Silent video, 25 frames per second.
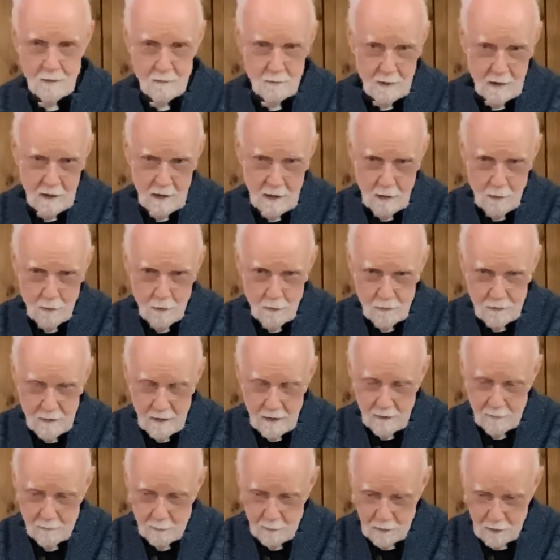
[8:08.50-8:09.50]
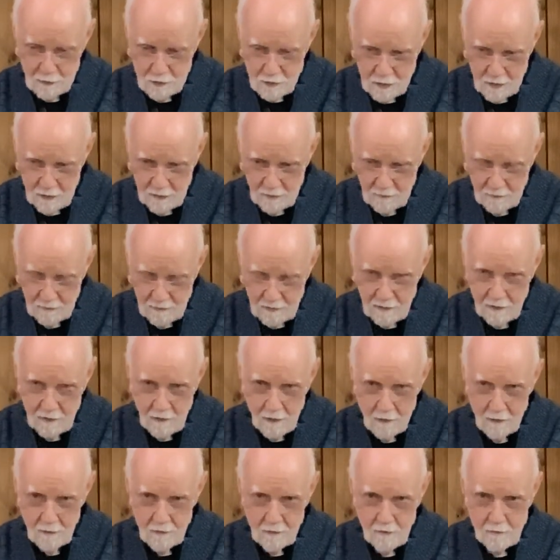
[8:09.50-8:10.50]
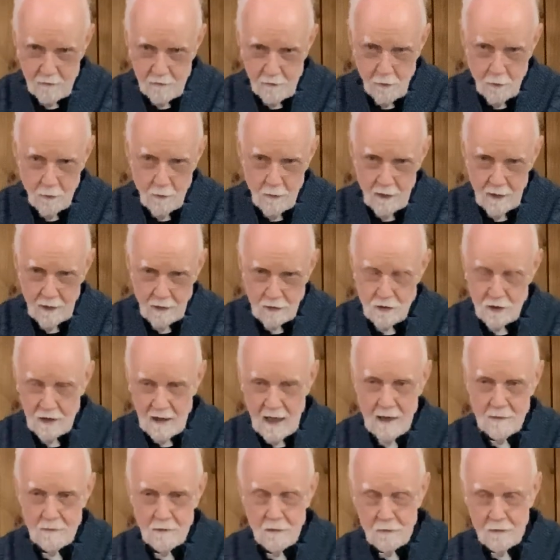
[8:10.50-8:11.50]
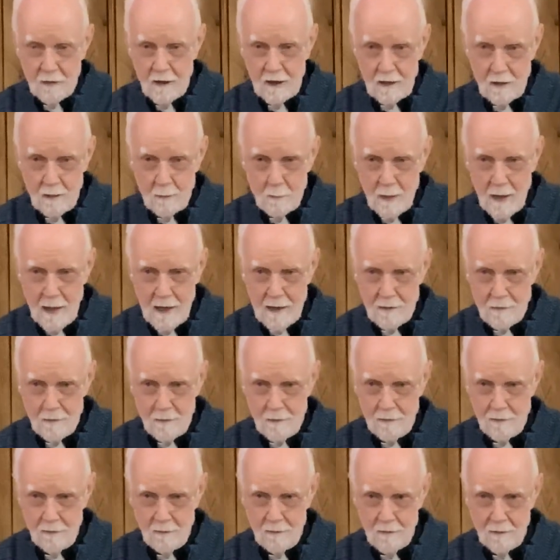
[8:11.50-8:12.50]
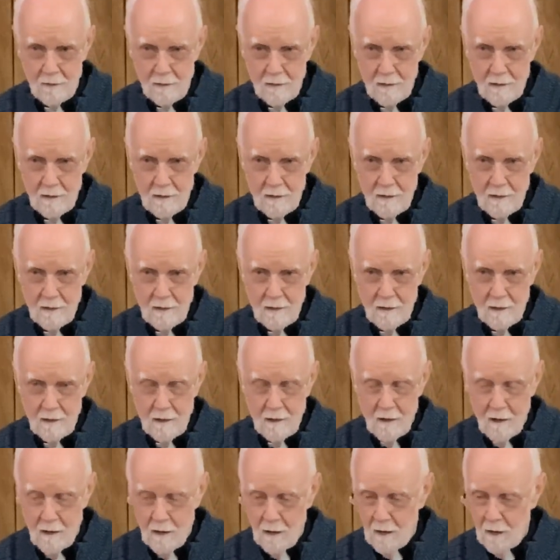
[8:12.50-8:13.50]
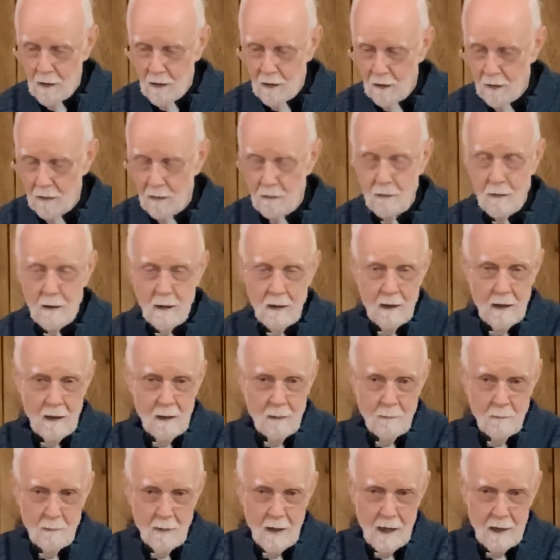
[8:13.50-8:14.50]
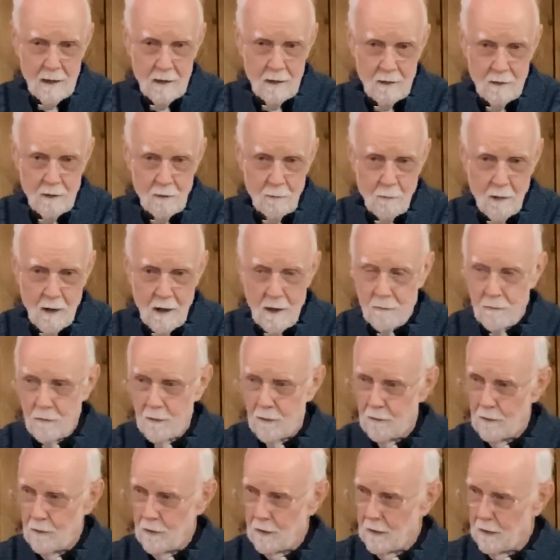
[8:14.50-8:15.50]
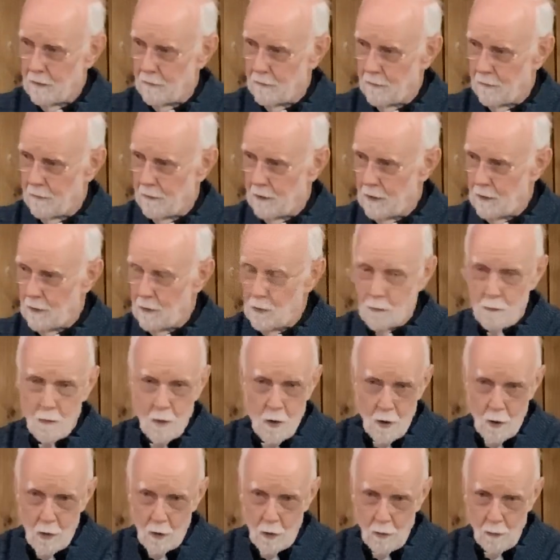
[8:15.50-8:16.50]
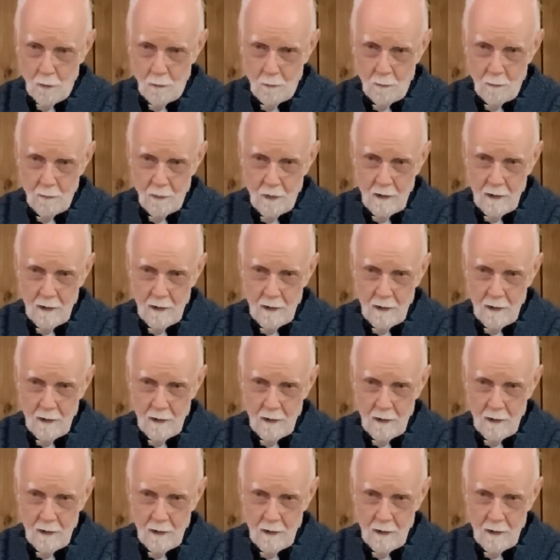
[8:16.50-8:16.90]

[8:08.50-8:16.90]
In the old days, when she did all the sewing, she'd have to find a pattern. Or a man and a wife are looking for a new home,